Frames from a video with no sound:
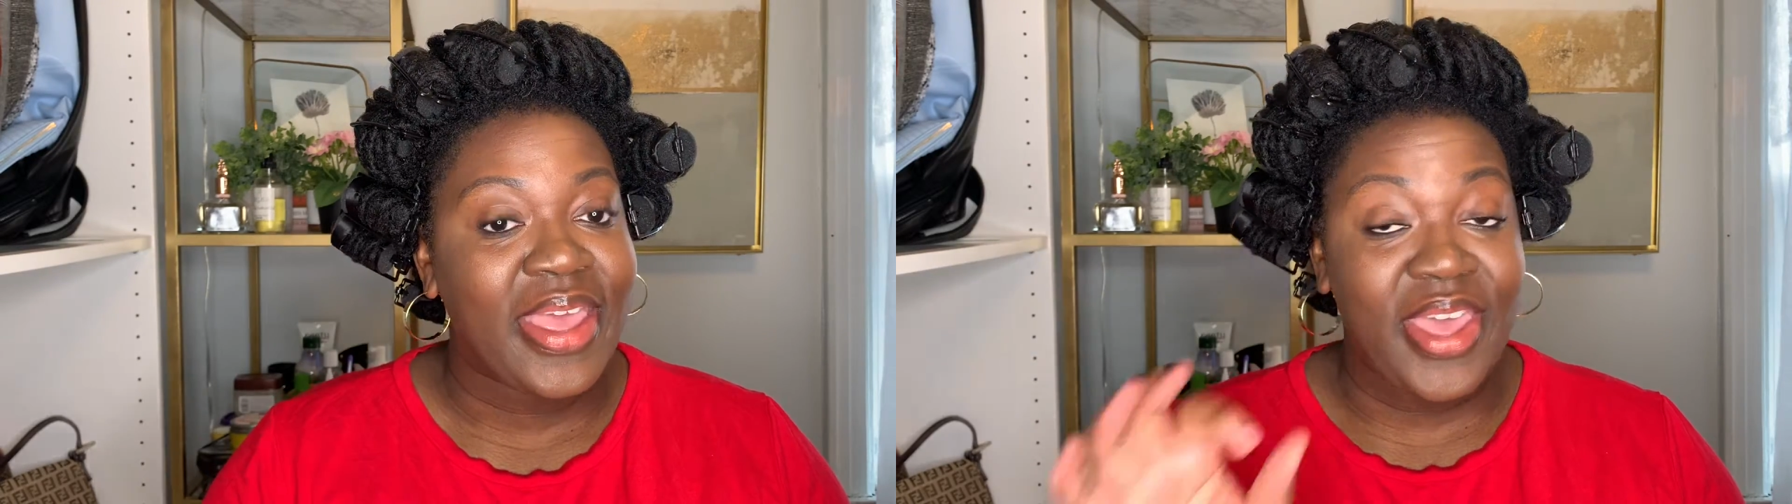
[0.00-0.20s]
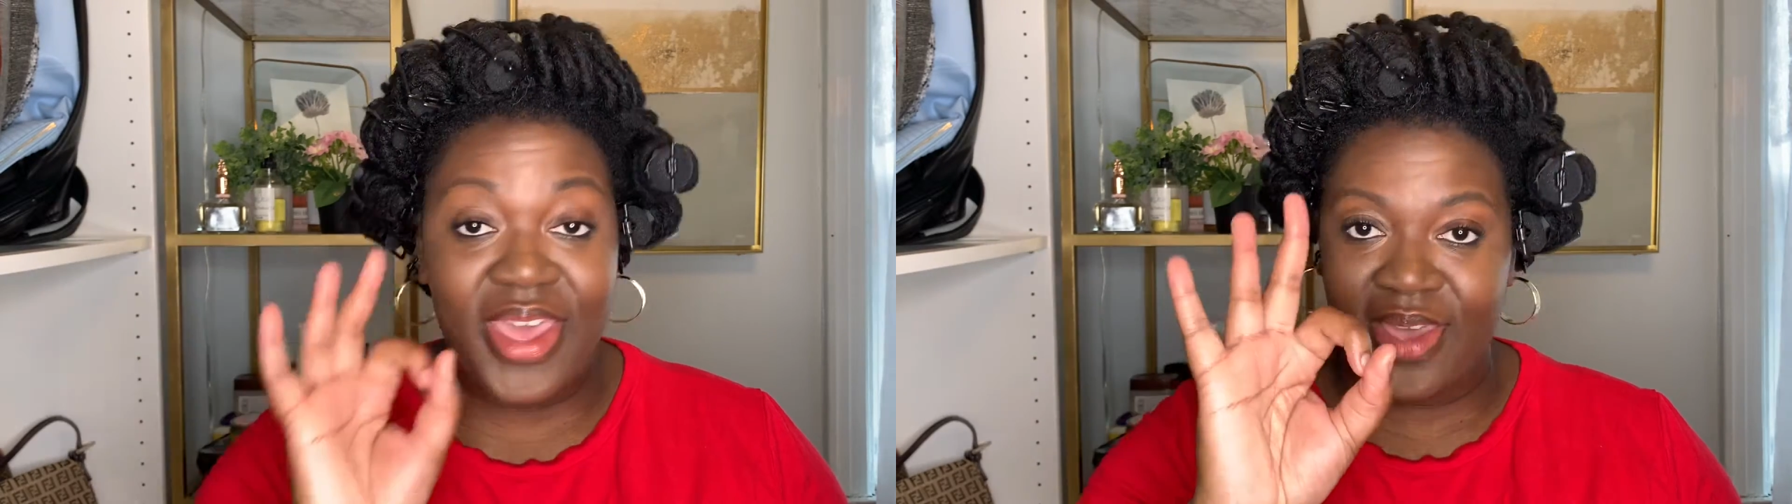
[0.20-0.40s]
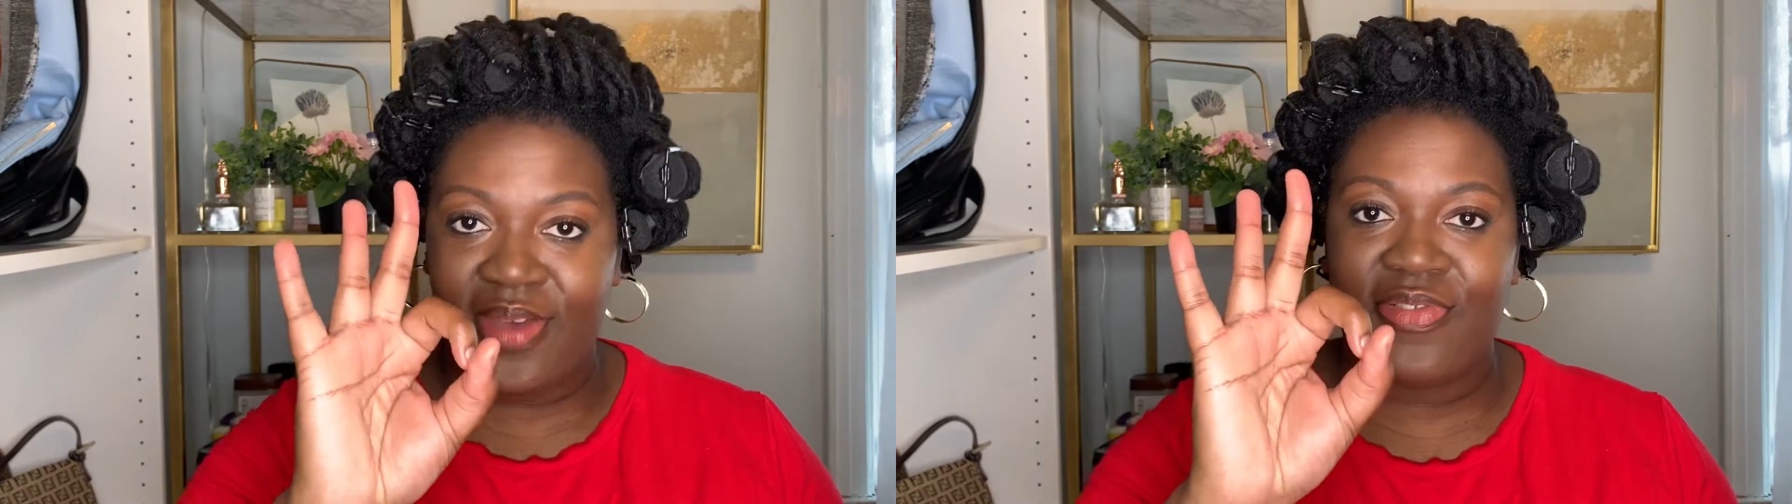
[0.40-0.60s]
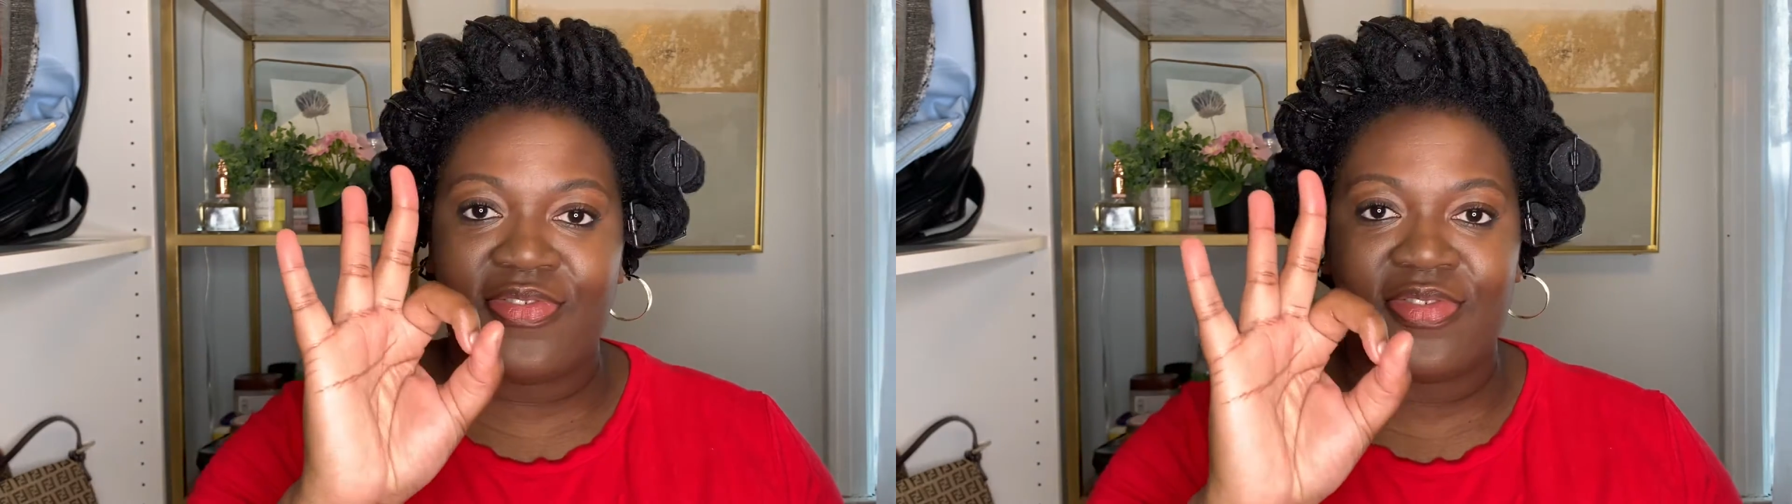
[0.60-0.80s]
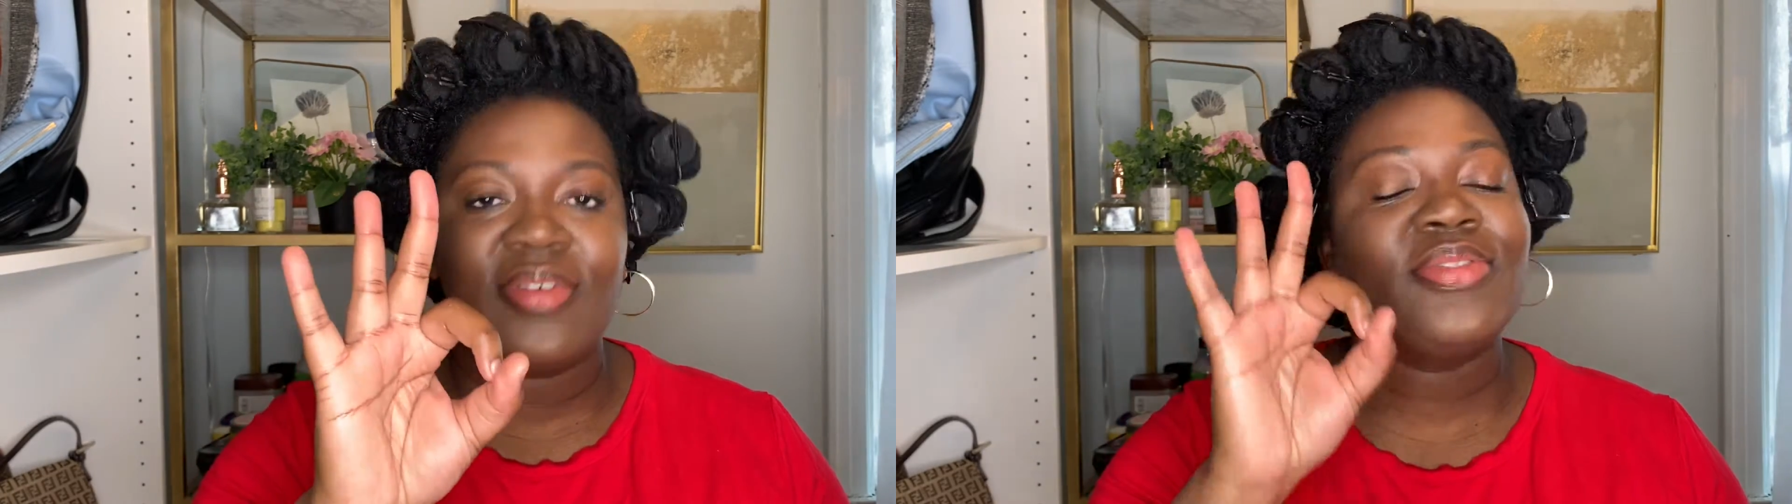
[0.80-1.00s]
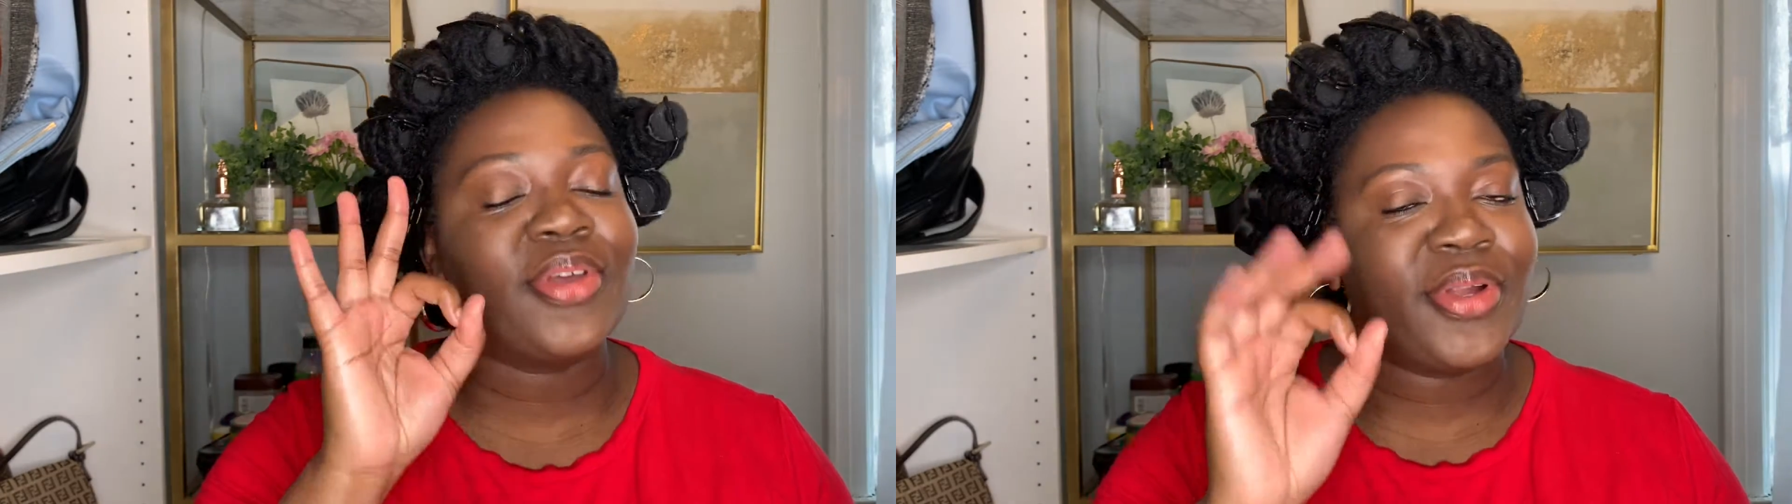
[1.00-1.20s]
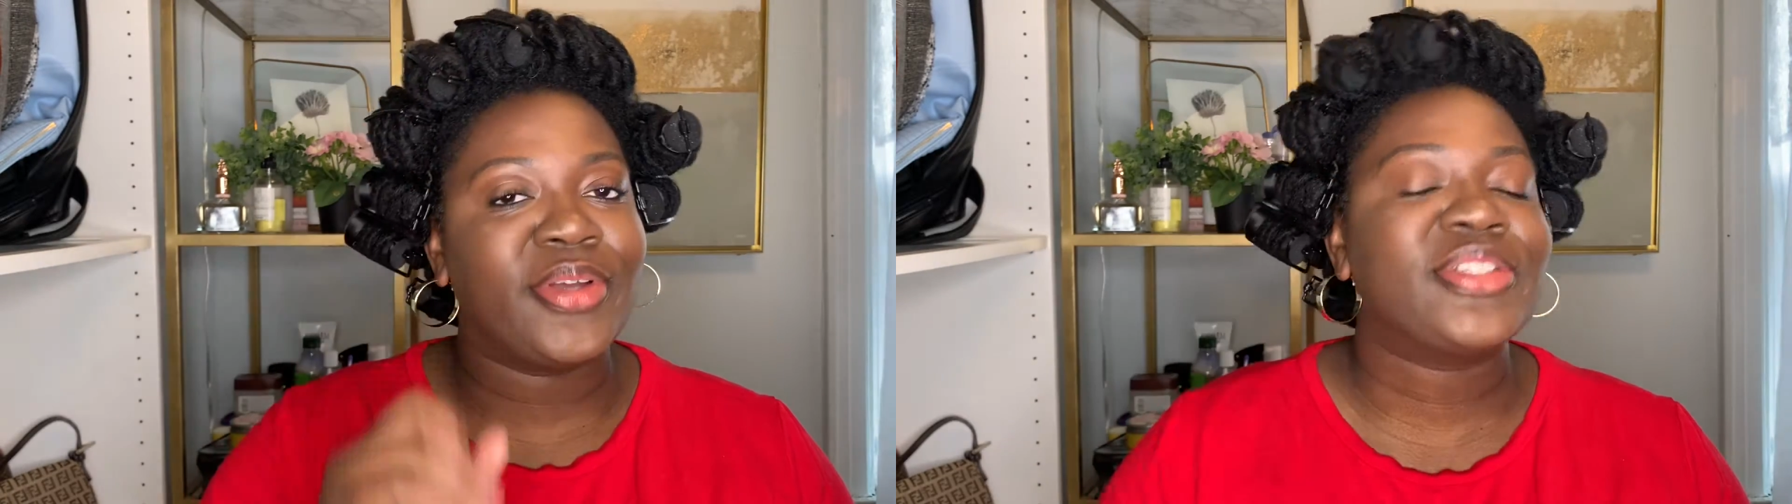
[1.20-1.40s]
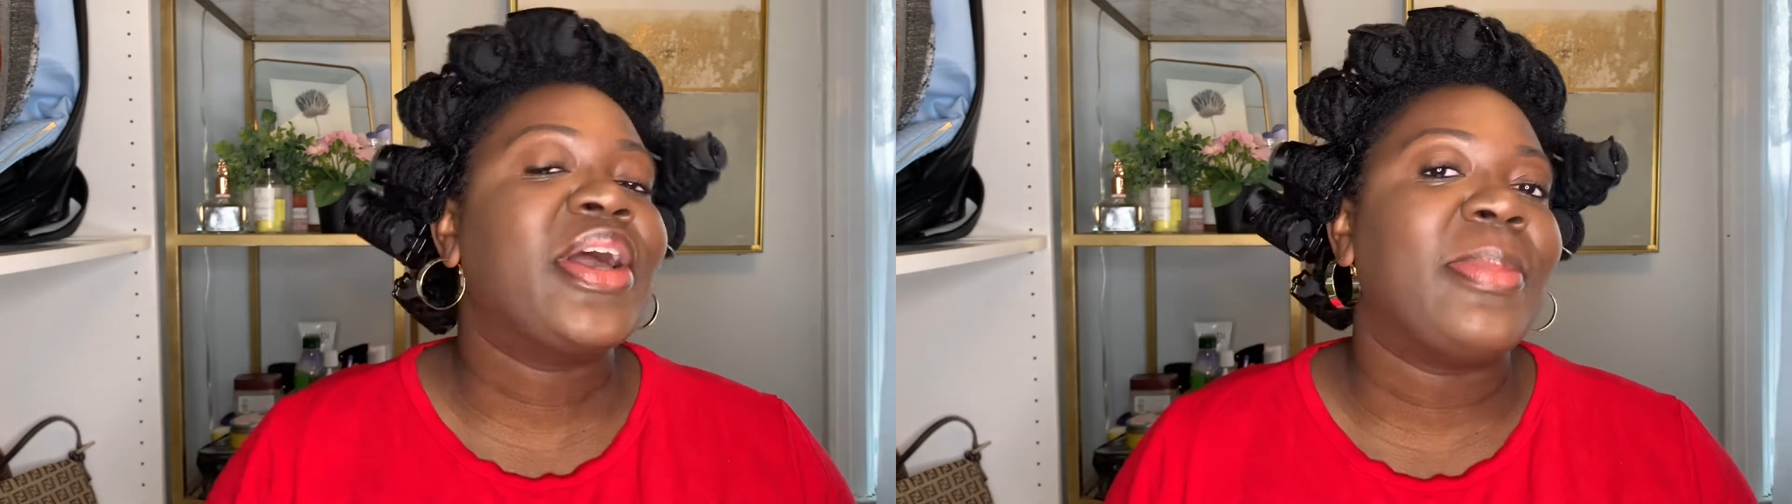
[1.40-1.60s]
if the
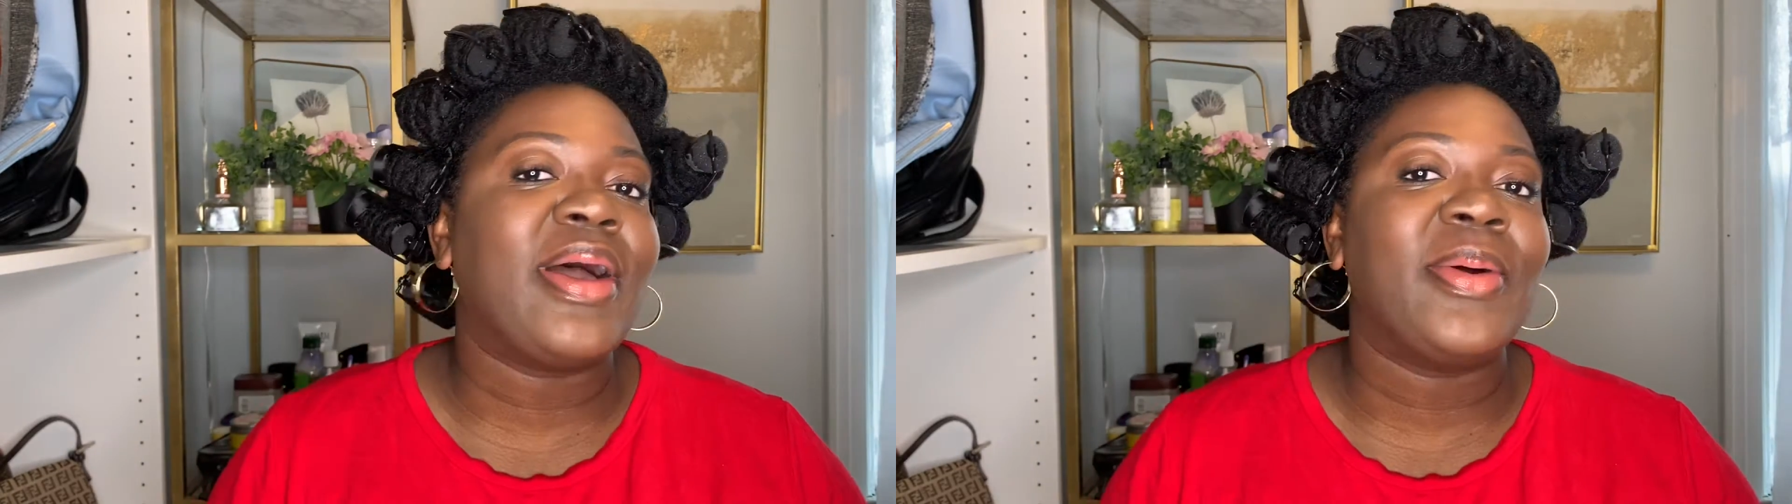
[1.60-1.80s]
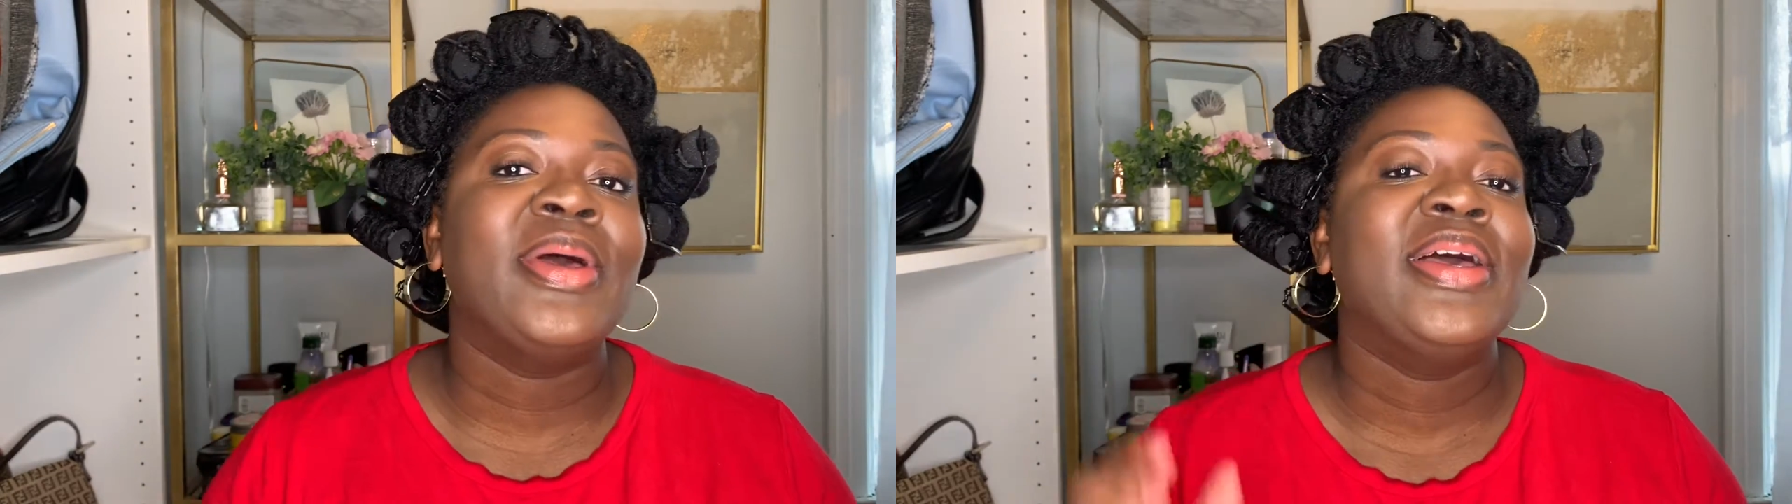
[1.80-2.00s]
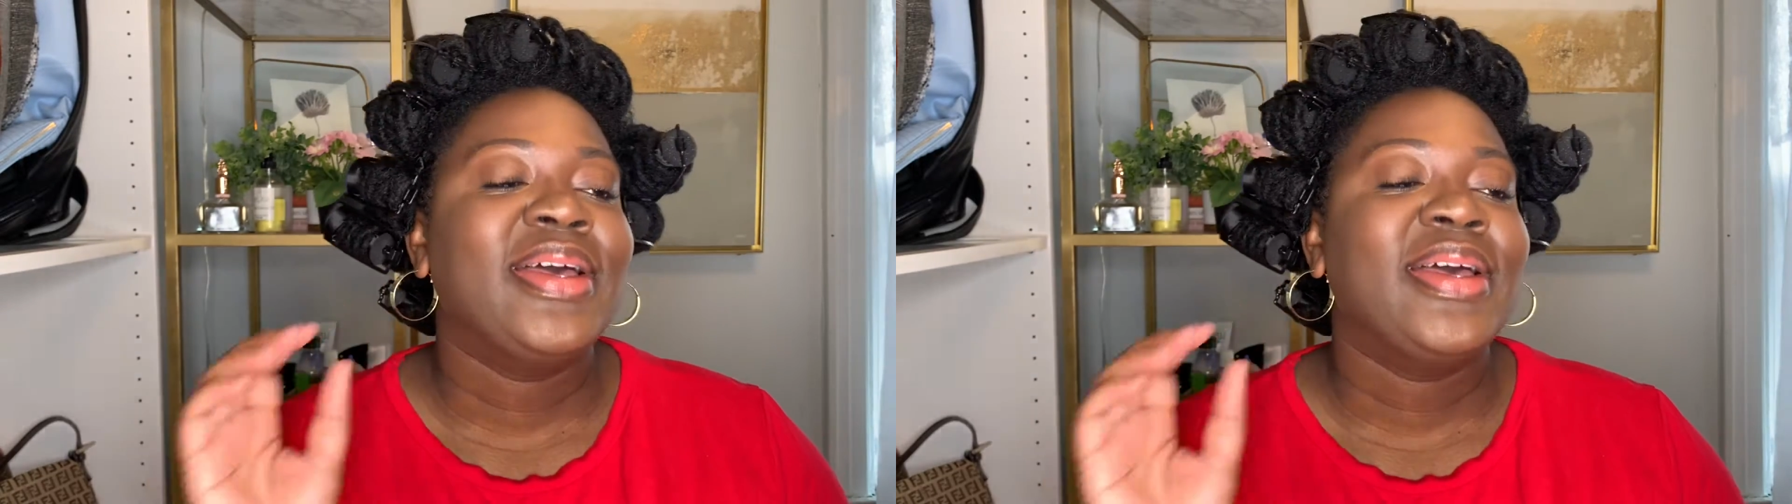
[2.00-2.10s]
curls come out